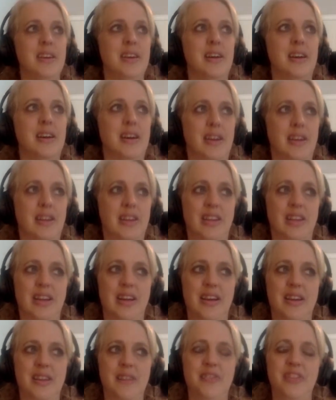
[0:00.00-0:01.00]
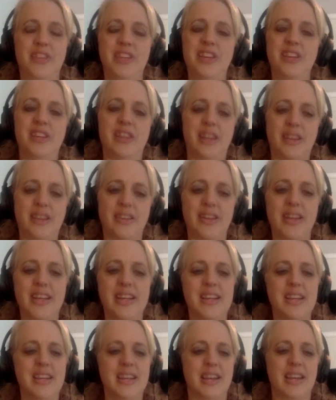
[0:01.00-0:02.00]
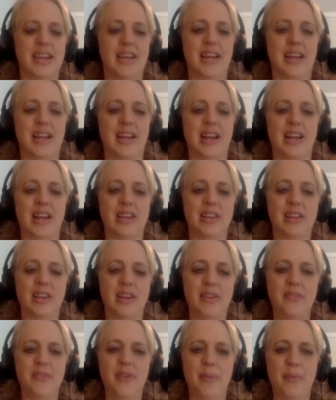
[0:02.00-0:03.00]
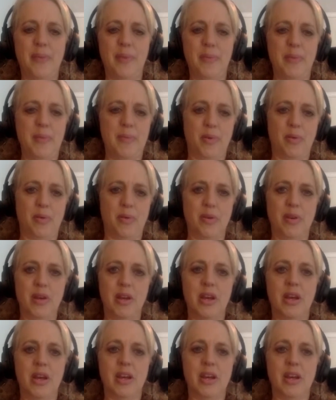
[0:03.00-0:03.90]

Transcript: a lot of decluttering, and I love helping people